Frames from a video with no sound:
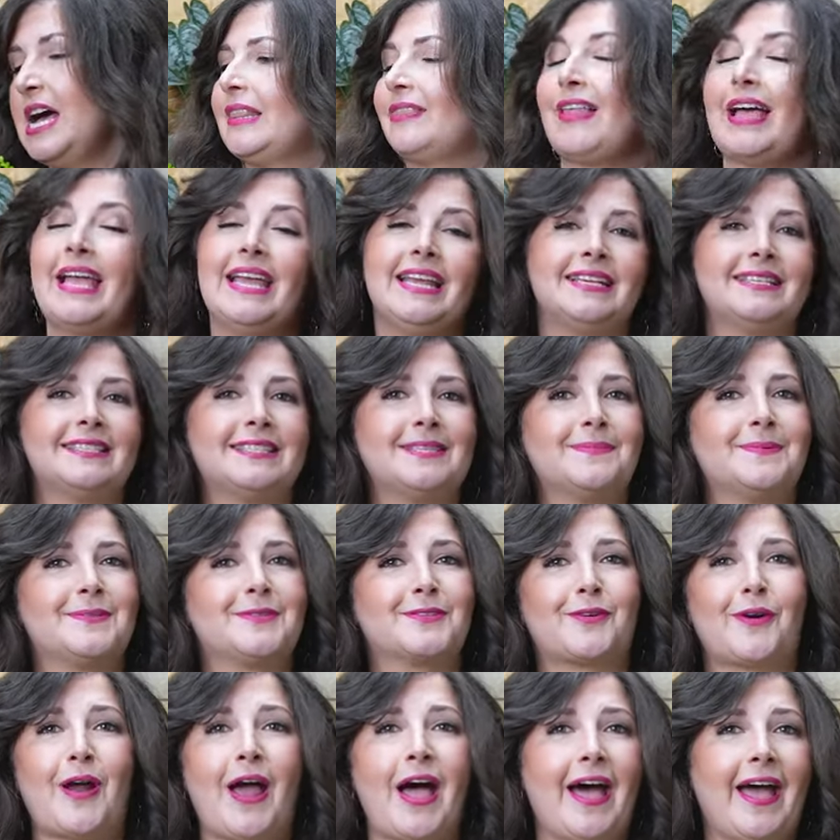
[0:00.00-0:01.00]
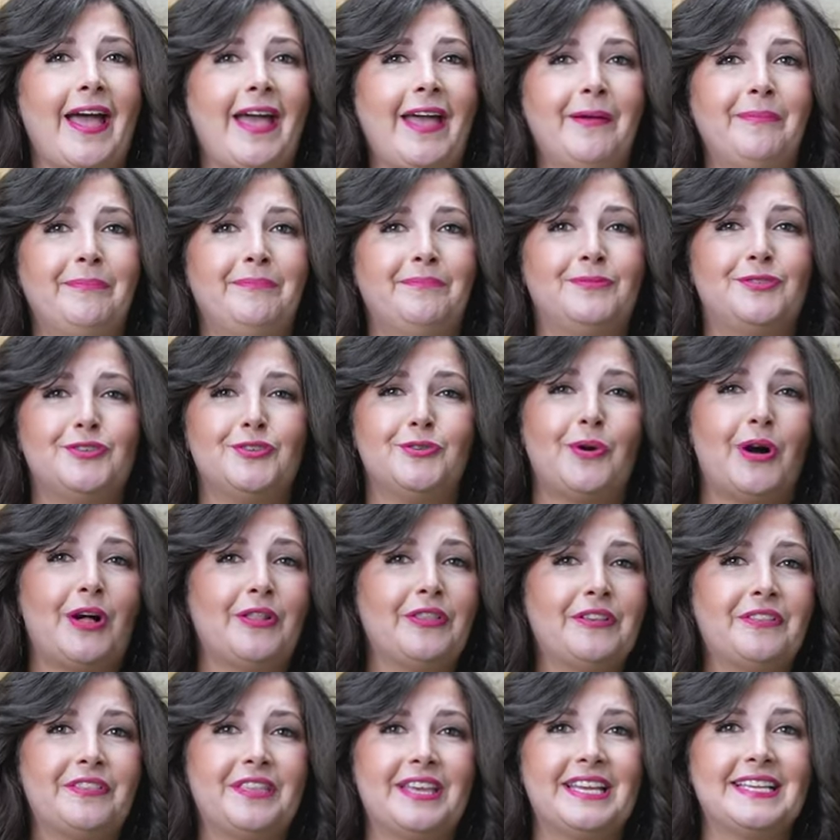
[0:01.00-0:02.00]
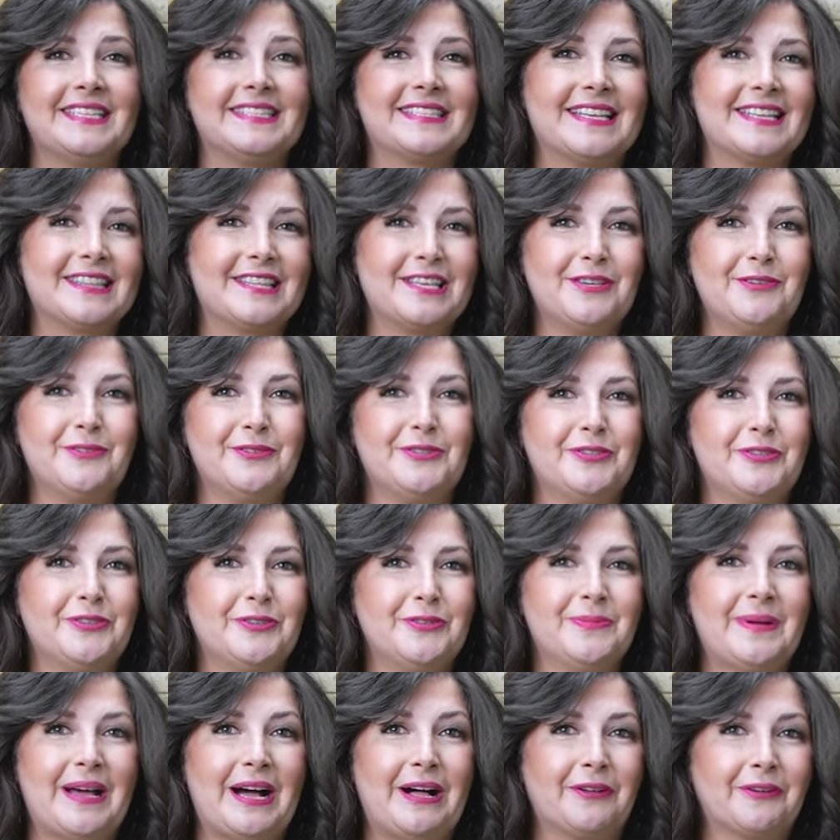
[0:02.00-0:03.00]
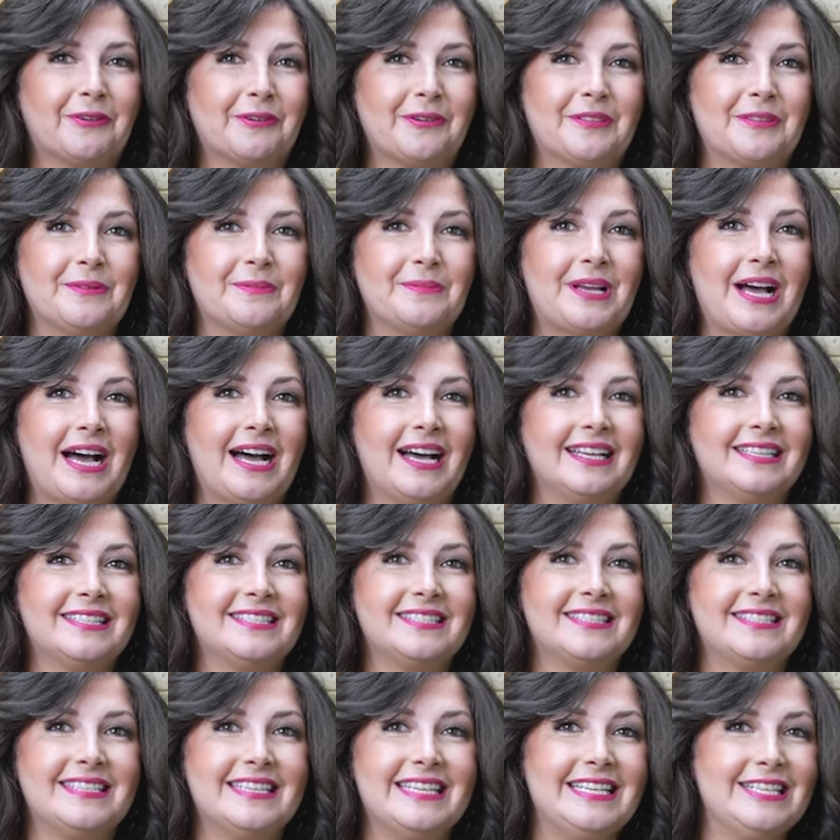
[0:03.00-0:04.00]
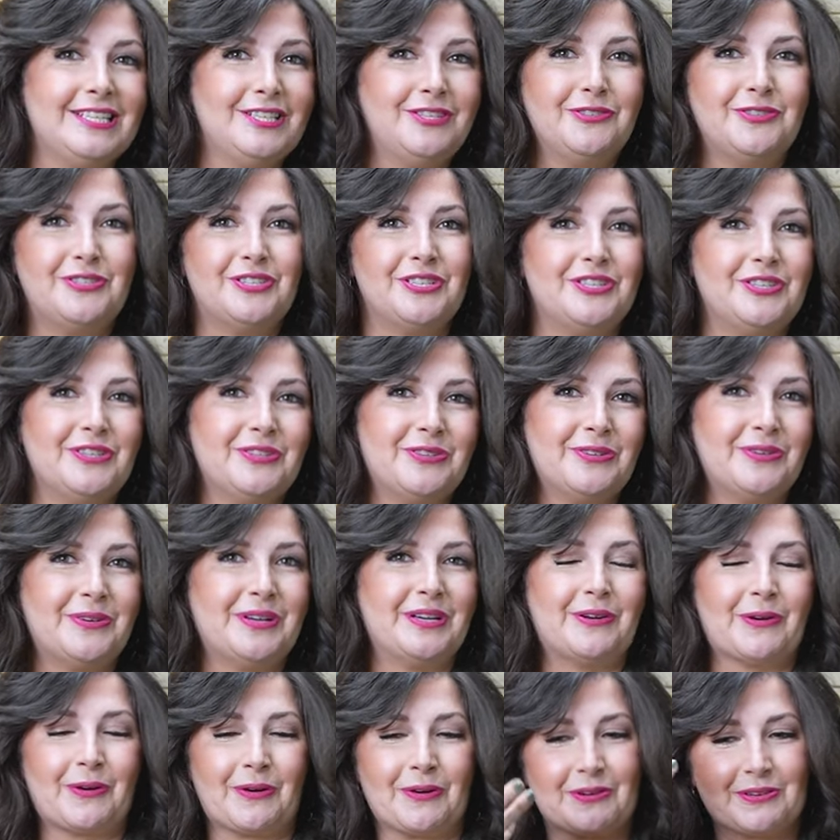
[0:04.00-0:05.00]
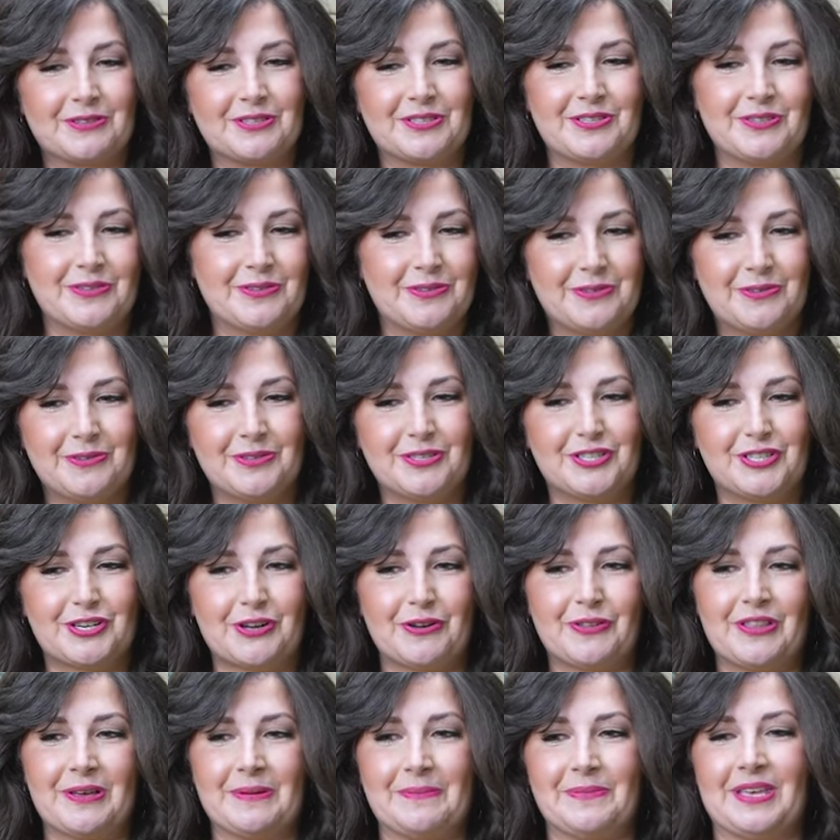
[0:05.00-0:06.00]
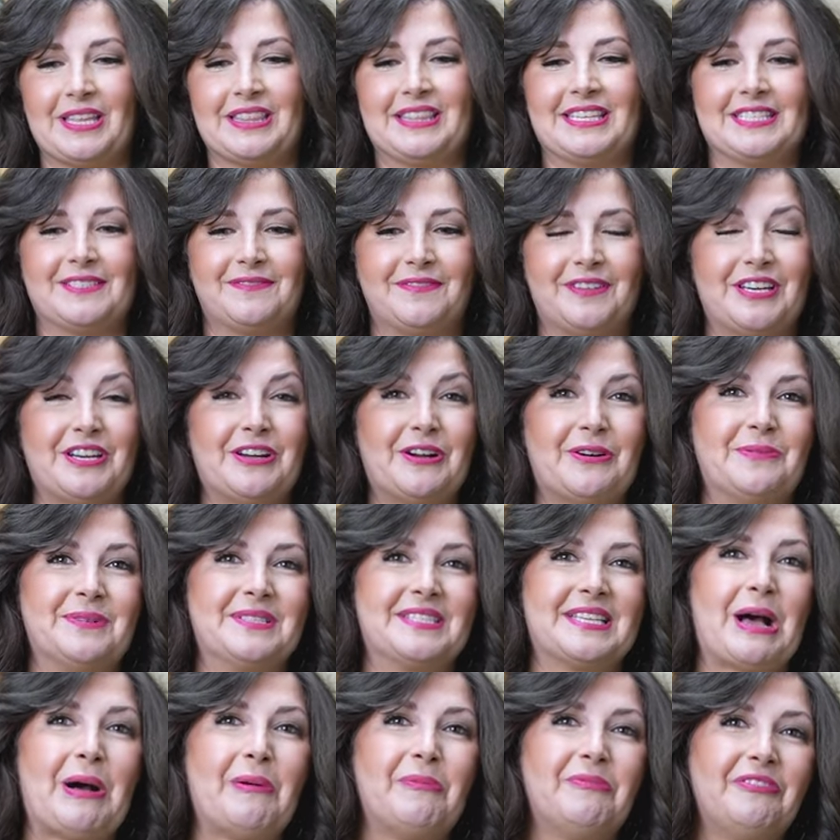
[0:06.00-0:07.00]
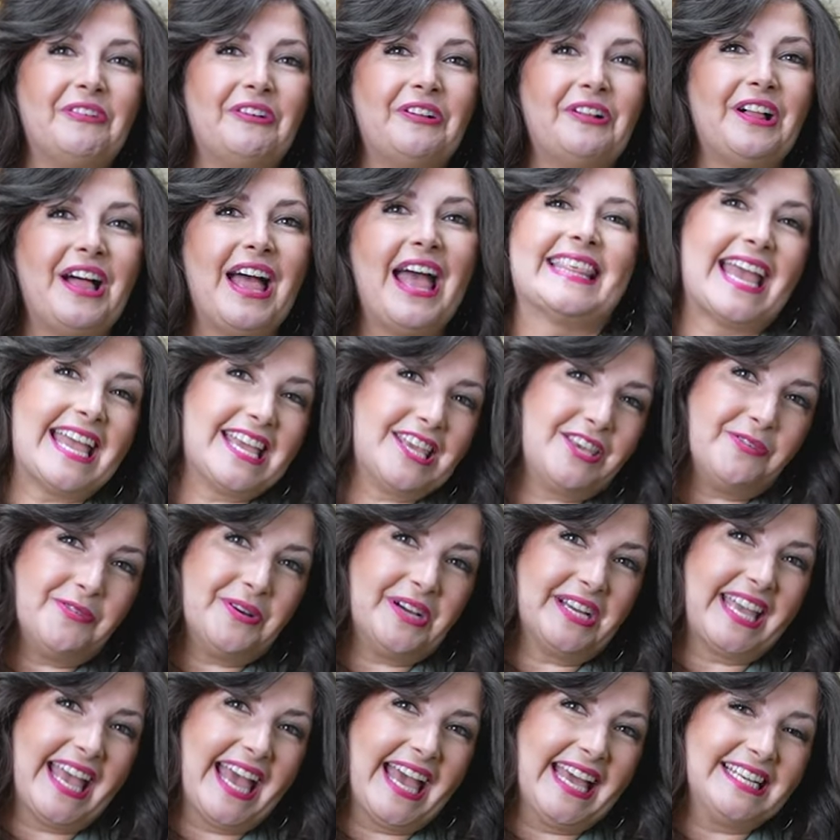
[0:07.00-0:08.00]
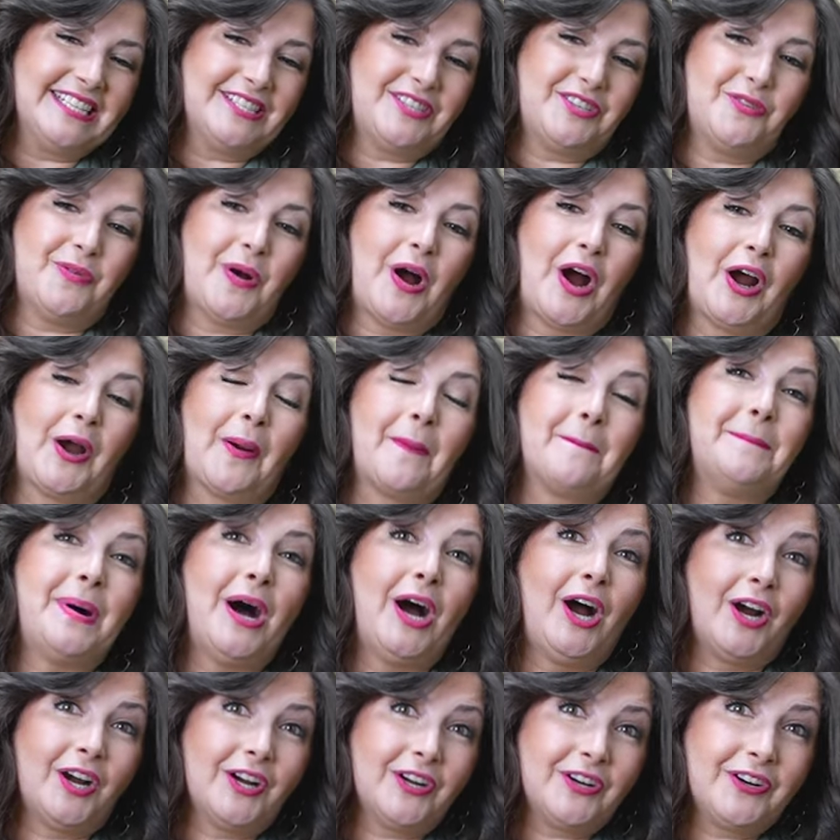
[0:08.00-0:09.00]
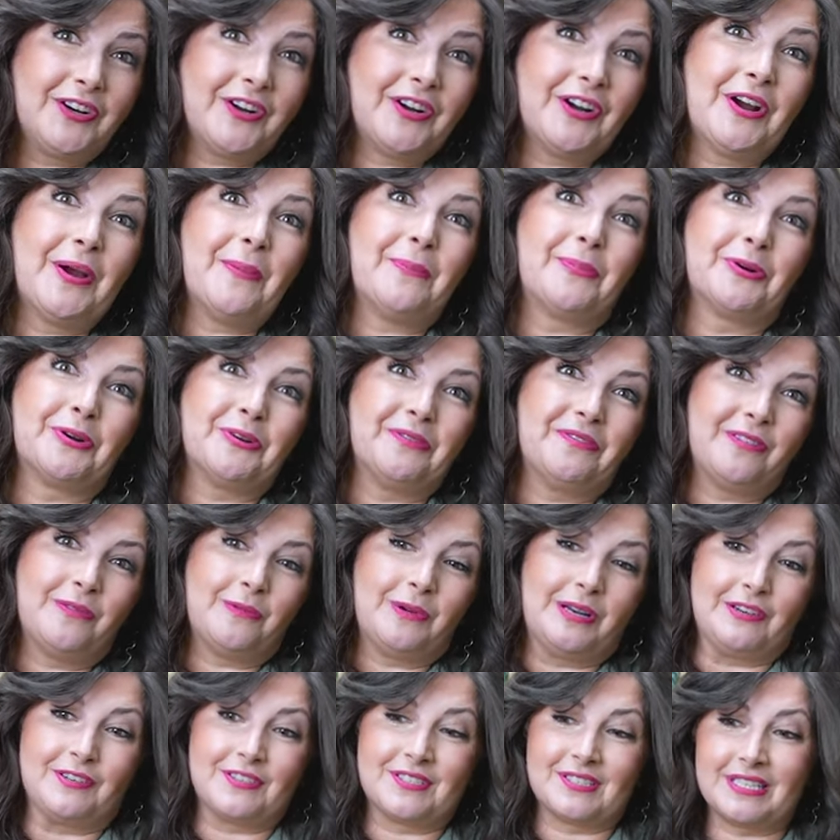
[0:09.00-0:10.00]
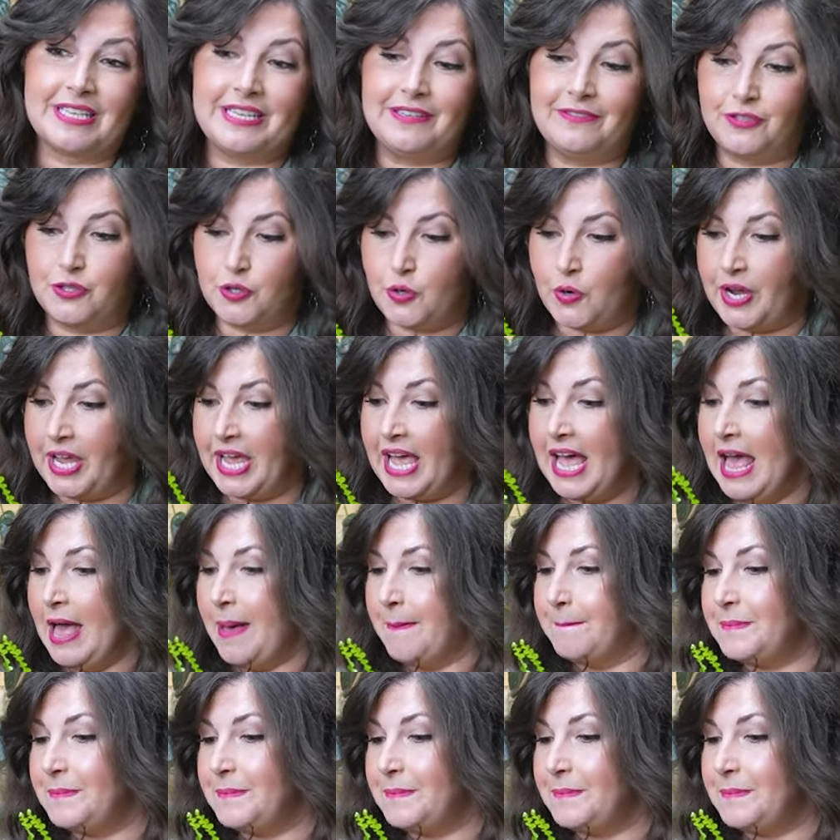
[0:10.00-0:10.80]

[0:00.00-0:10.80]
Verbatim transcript: Like, subscribe, do all the things that the YouTube algorithm gods need you to do in order to show them that this video was helpful. Thank you again to our partner Proven Winners Leaf Joy.